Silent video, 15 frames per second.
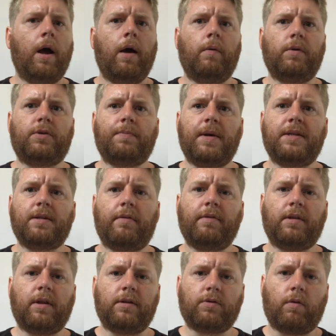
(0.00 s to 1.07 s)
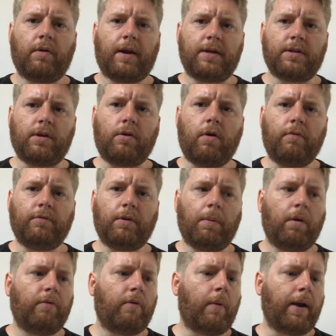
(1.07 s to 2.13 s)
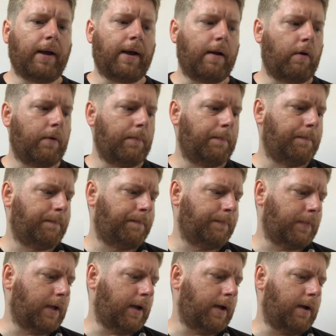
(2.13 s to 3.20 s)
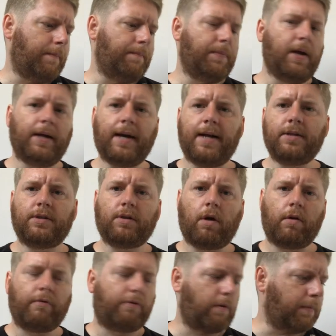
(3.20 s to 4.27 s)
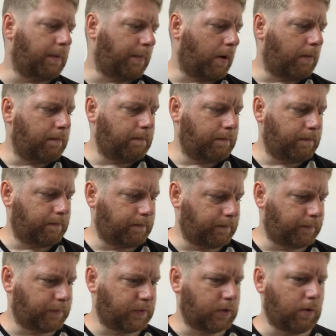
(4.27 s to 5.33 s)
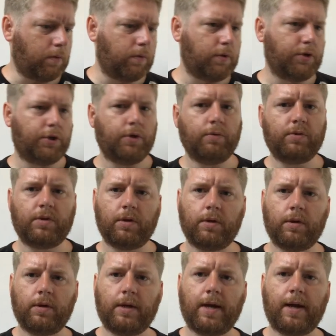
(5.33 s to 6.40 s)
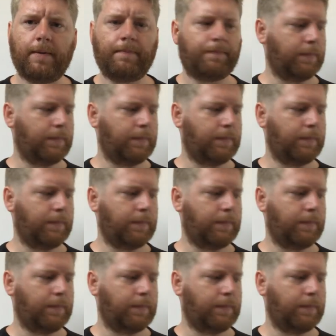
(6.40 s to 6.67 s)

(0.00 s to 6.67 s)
which makes everything sort of nice and comfortable for when I get on. Again, starting from the bottom. So shoes, yeah.